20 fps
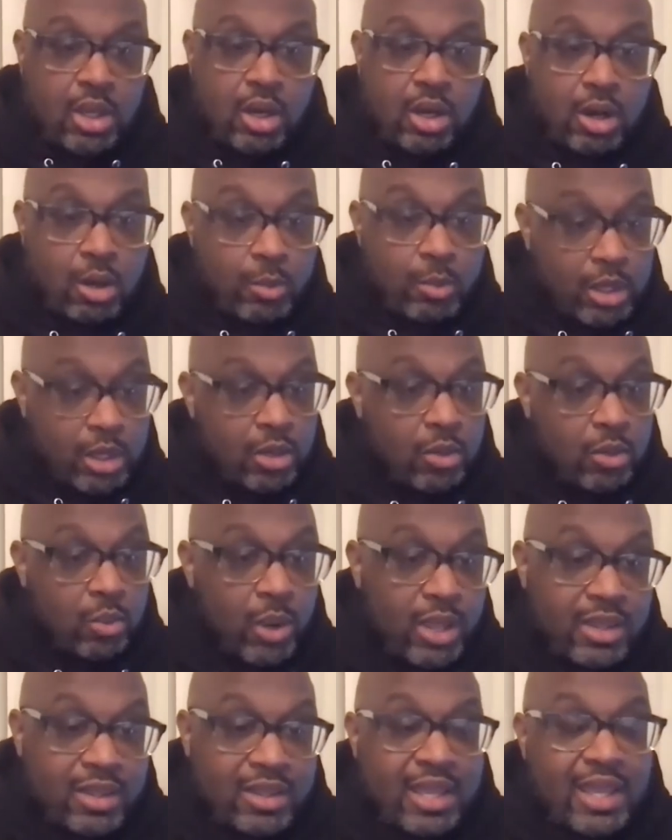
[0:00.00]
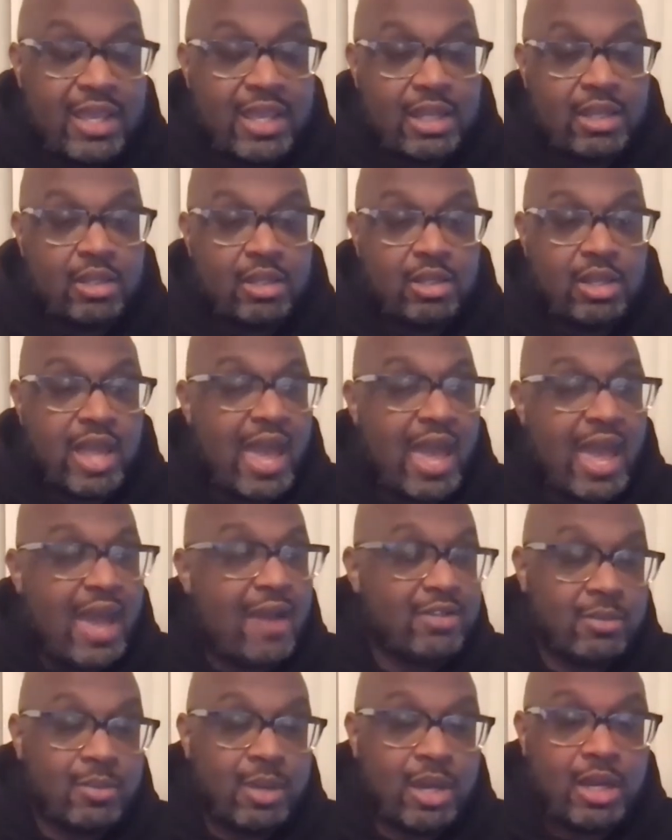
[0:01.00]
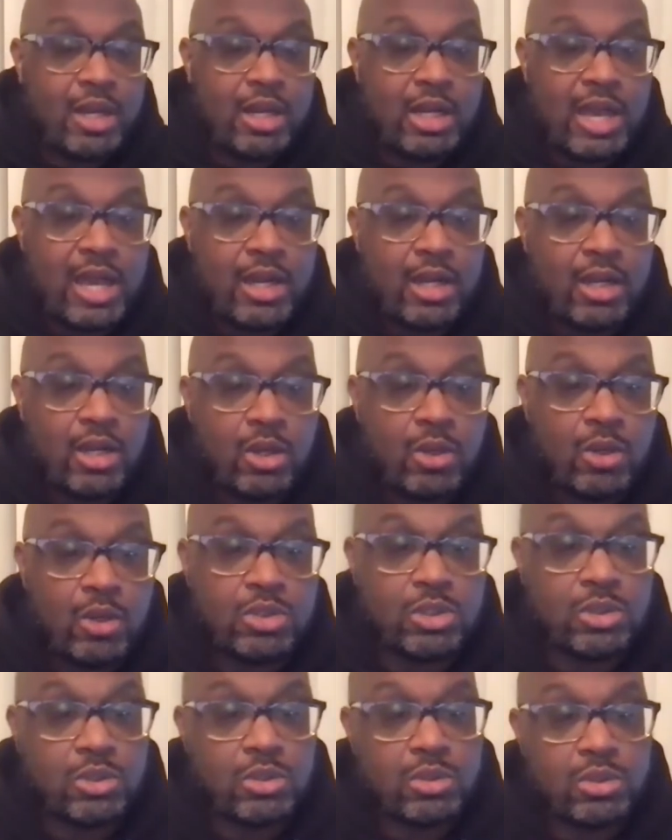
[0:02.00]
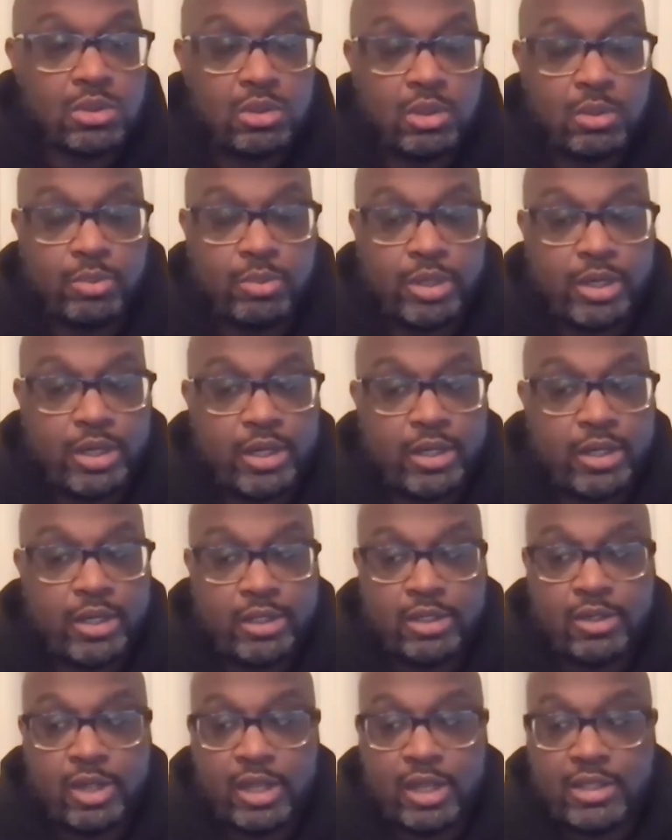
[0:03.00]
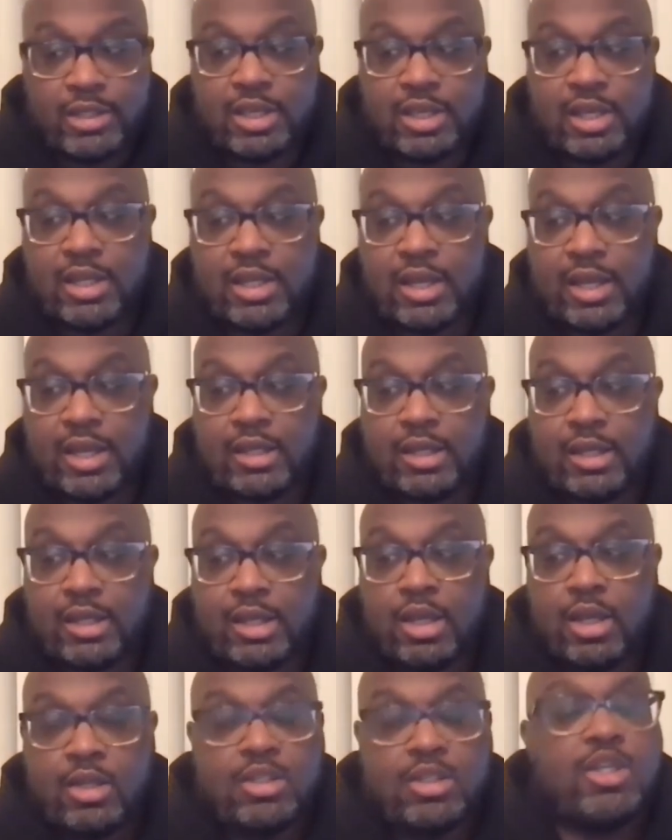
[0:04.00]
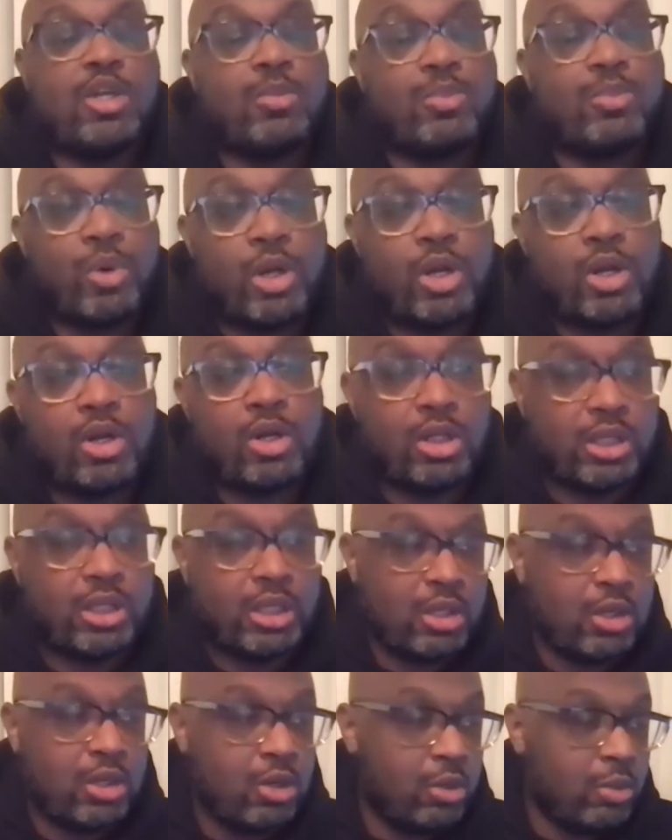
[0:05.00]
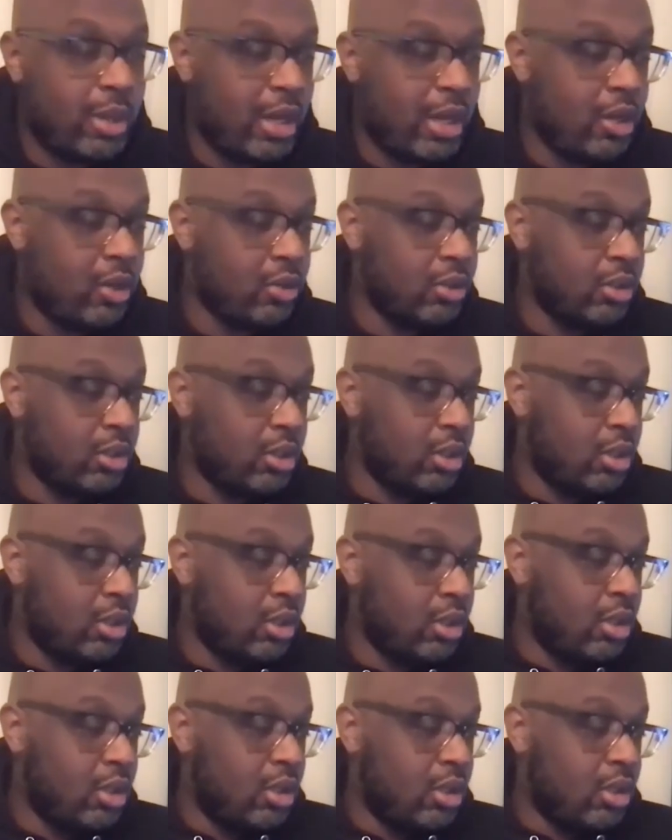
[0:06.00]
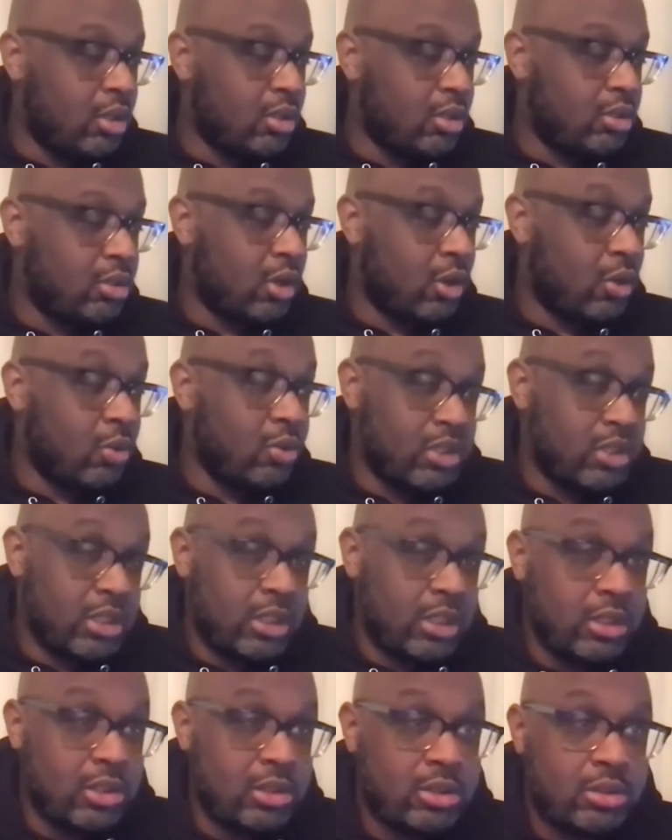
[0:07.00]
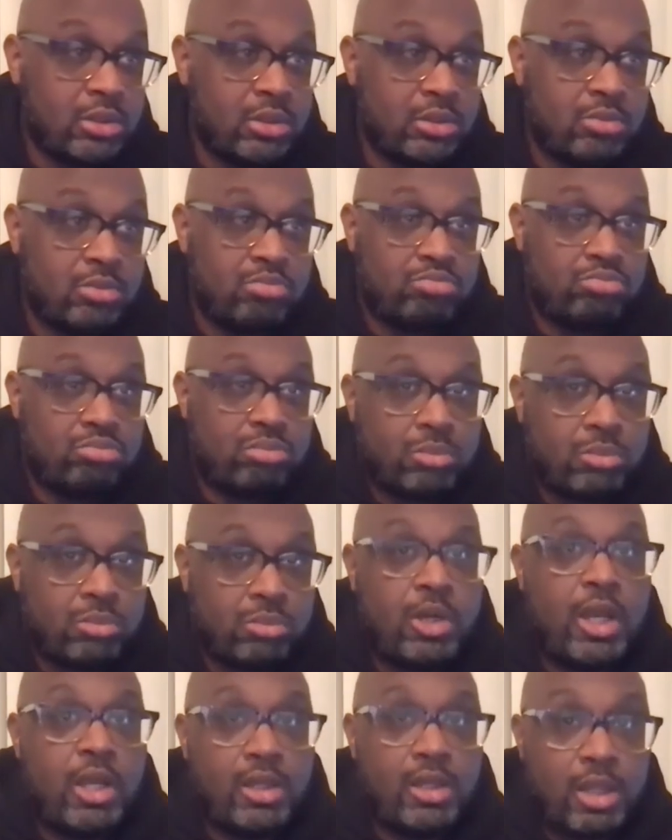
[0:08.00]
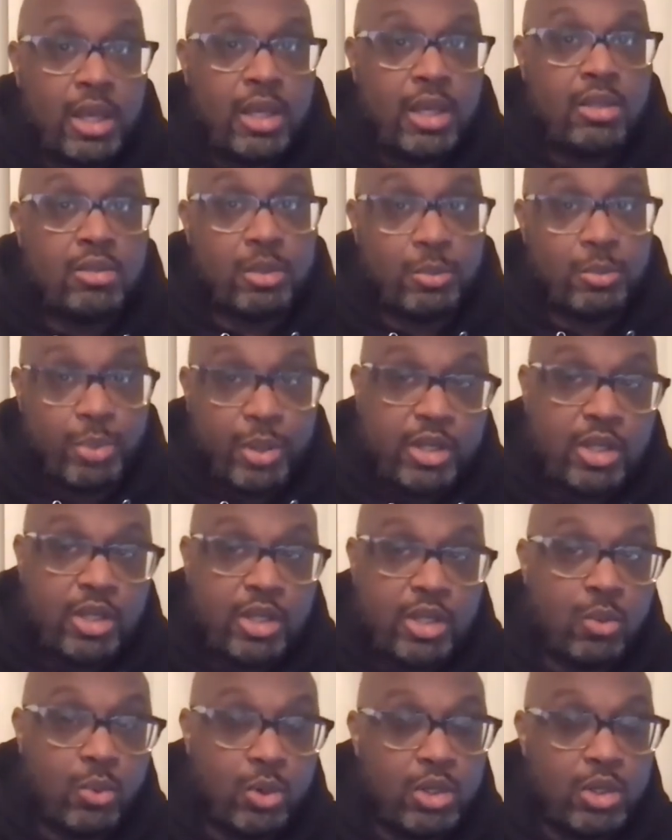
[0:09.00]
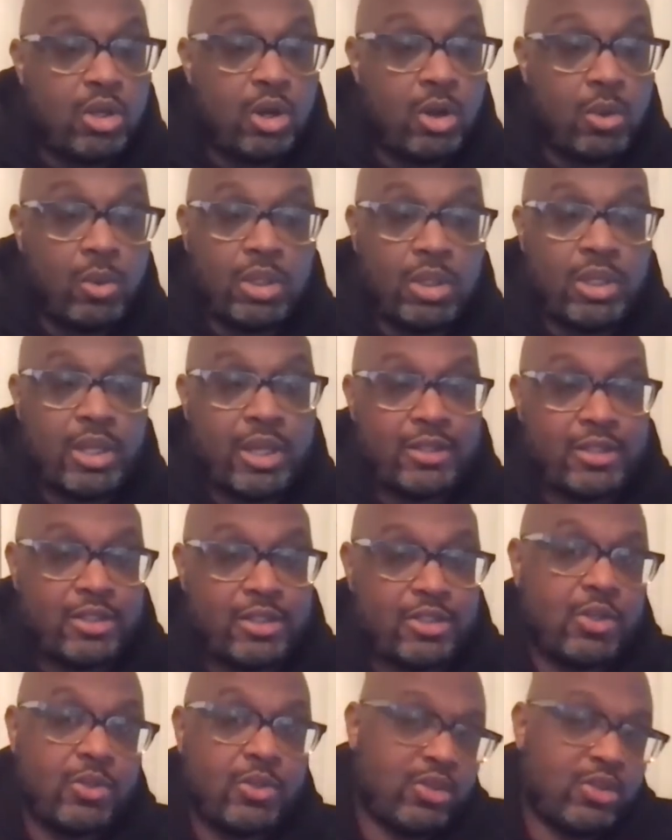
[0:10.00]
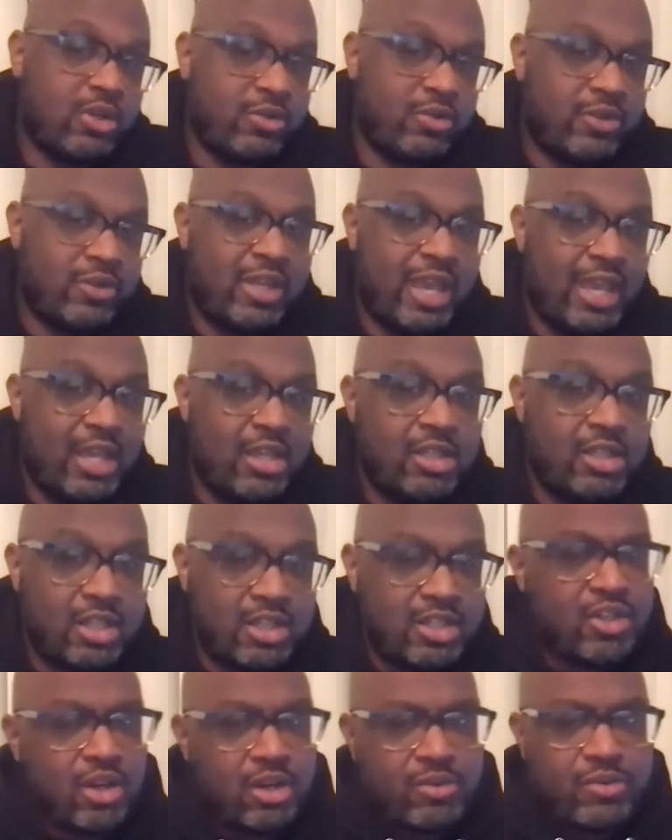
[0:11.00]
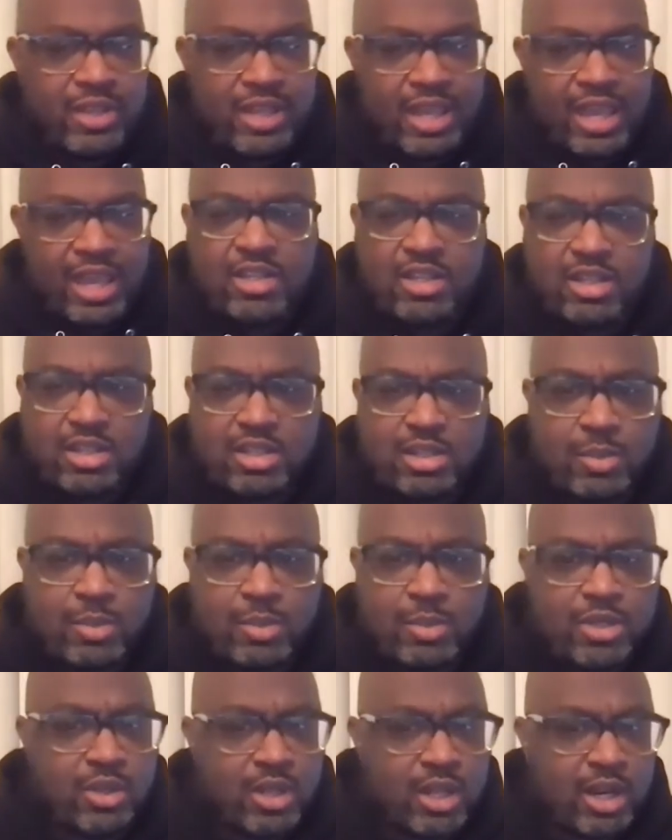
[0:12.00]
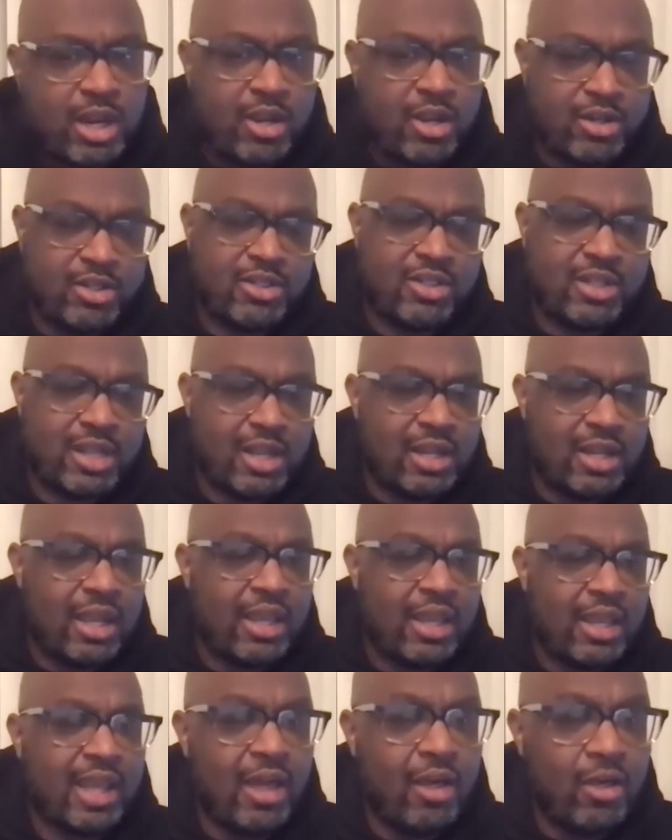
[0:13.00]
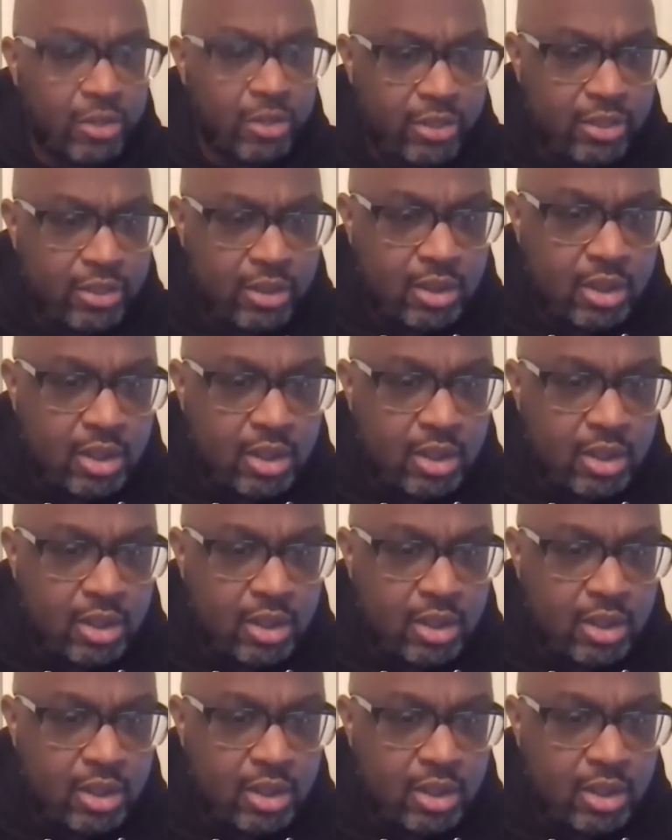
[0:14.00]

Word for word: um, in a way that they can you know, have somebody to kind of go to. But you know, like I said, like to your point earlier, you know, about coaching, right? Like depending on where you're going, like there's no certification. There's certifications to make sure that I understand like the health,